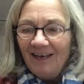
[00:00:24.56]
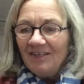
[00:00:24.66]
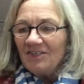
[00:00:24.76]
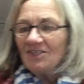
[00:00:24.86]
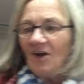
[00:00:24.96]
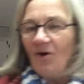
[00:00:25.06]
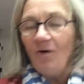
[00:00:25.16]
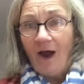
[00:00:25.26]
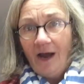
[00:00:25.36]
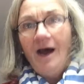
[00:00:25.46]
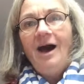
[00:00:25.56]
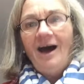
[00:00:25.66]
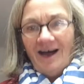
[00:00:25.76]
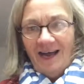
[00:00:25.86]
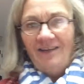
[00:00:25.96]
So,
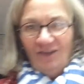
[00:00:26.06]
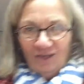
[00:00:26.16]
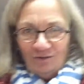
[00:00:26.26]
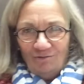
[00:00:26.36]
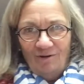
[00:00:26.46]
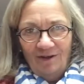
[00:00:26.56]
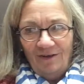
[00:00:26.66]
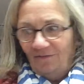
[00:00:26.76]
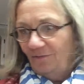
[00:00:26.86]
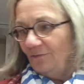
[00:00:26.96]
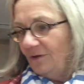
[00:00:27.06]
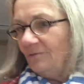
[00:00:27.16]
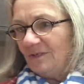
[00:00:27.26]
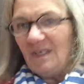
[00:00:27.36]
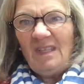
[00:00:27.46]
I looked through all that food that
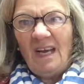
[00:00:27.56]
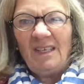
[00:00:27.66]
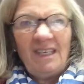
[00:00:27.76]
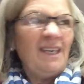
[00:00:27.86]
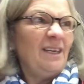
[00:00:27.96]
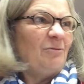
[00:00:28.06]
was in that tin.